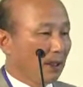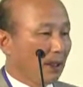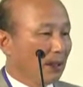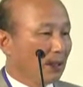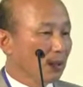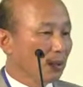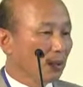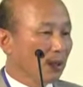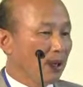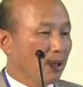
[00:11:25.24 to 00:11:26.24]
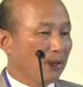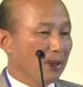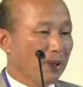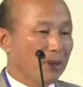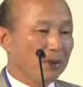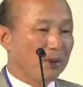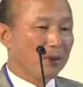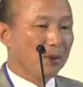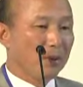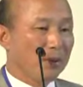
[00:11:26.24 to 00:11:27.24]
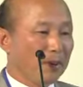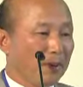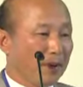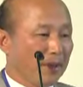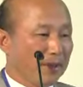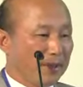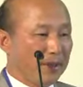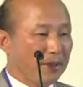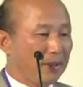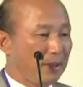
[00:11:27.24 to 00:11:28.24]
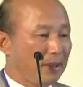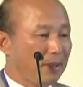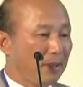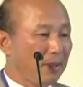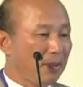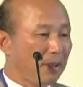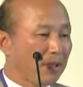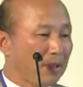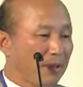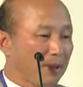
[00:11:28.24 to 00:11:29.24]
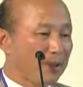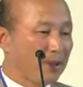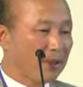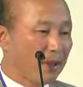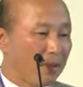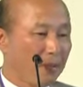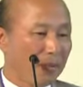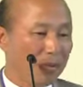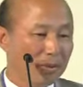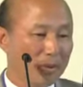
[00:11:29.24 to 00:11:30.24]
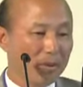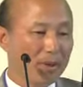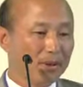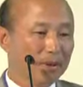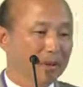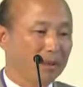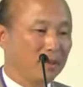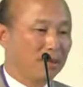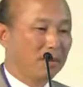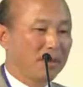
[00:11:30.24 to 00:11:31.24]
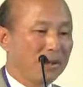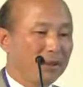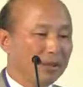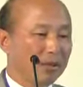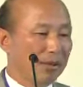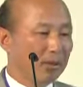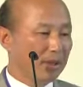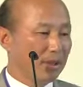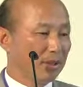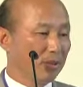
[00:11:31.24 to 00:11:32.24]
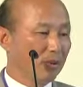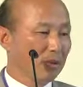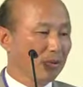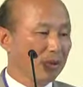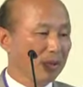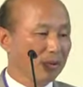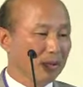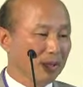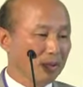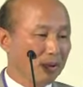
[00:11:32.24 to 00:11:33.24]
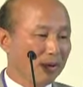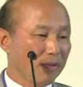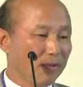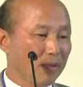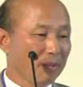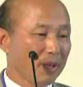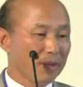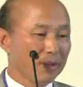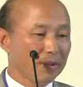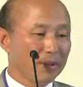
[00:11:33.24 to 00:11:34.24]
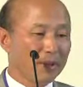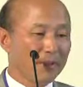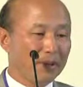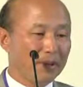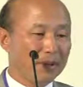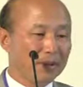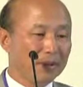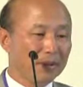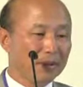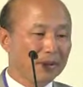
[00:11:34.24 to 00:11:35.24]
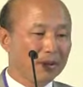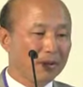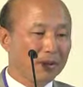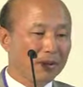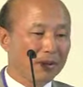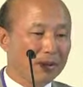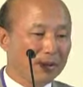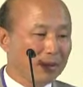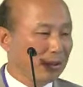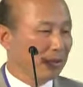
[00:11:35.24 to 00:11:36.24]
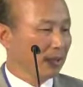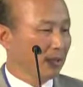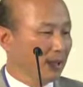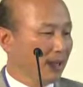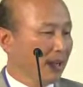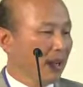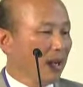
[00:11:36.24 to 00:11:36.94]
And social network games on mobile devices. Smart devices have brought about the ability to access worldwide network from diverse applications, ubiquitously